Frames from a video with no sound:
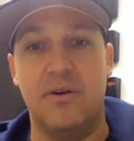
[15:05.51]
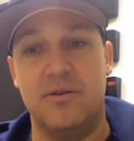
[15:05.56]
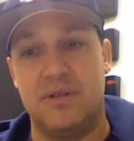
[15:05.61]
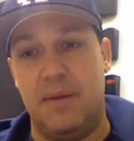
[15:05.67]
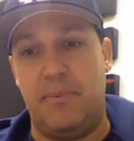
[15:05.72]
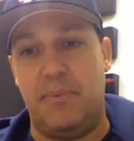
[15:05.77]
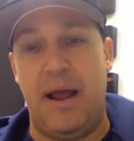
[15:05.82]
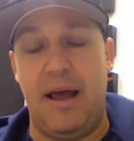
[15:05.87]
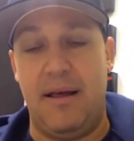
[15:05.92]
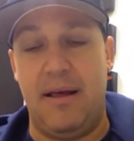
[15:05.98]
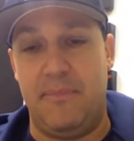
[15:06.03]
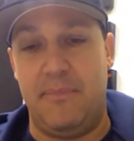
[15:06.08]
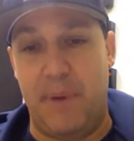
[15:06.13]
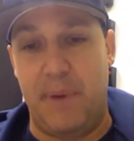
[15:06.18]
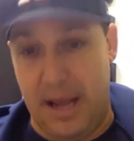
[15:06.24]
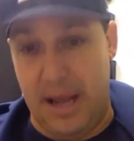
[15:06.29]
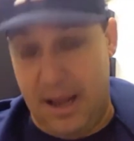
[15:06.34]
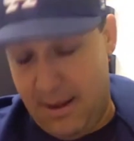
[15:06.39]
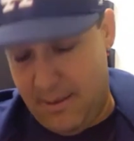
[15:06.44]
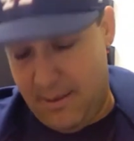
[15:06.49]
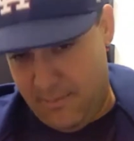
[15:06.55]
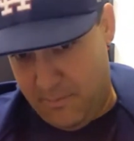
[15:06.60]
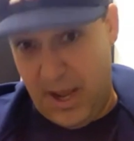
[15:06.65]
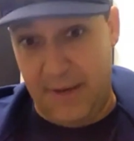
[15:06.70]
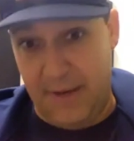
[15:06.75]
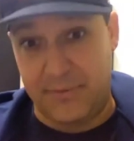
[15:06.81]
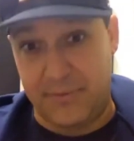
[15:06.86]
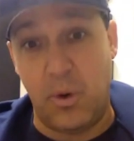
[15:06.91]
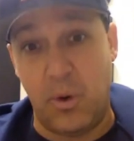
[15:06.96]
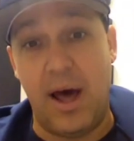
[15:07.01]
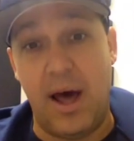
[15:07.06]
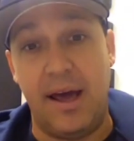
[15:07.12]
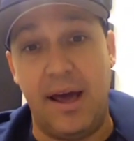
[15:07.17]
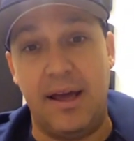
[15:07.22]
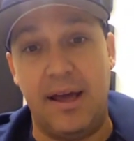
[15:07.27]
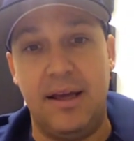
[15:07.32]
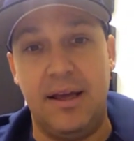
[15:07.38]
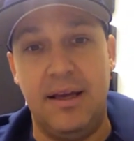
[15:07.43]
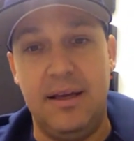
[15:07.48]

that paved the way